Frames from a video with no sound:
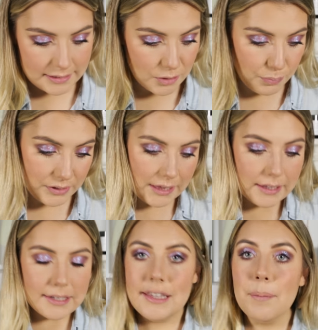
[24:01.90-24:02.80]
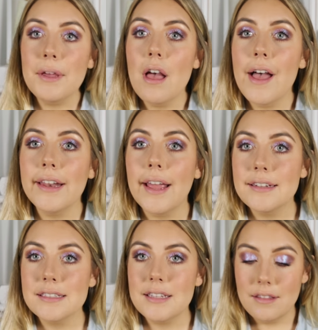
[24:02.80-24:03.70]
to put a little lippy on and
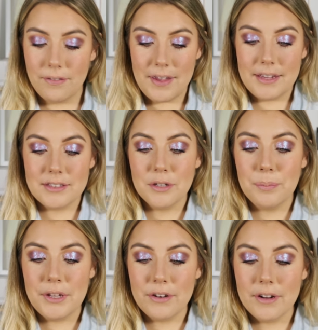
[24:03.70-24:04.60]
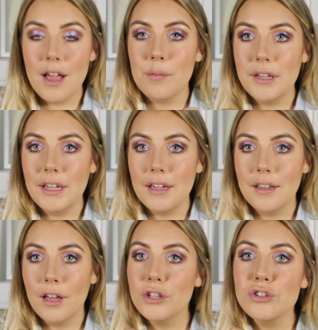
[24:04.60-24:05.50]
to set the face. So Peter got me
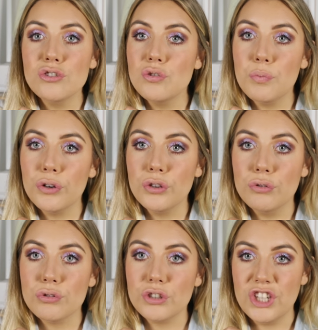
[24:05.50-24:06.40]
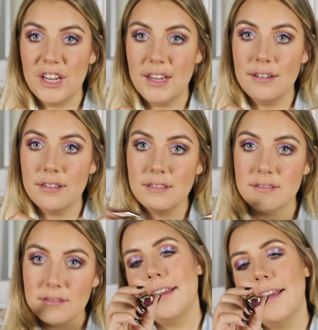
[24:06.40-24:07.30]
a super neutral shade
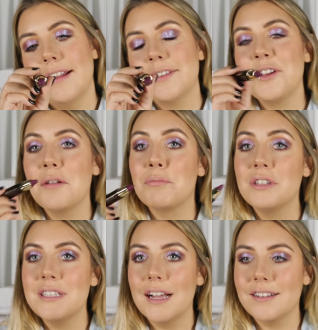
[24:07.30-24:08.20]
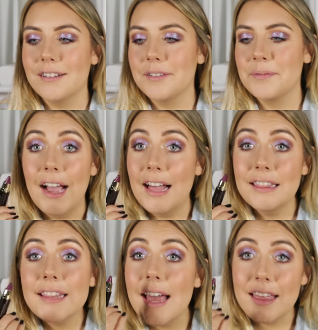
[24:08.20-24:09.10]
and it's called Protector. I
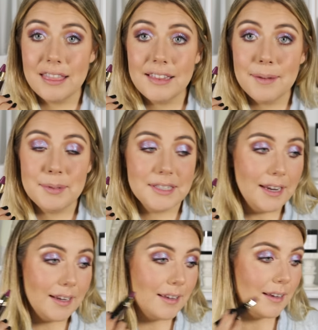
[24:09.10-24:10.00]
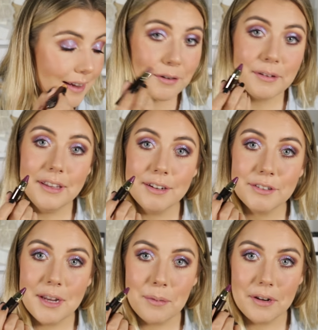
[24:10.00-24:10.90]
like the lipstick. I don't really
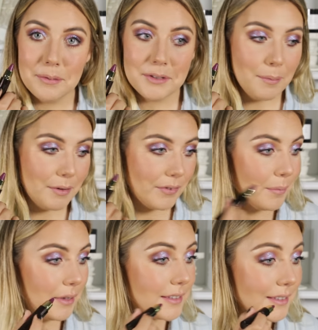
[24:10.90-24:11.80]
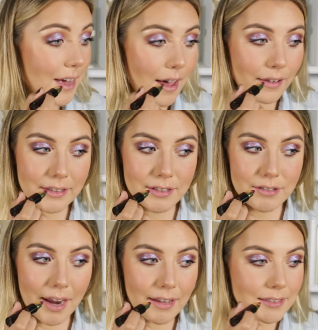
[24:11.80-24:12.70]
understand where he was coming from. Let's go, let's
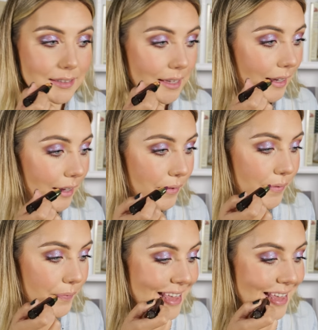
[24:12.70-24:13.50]
try this thing.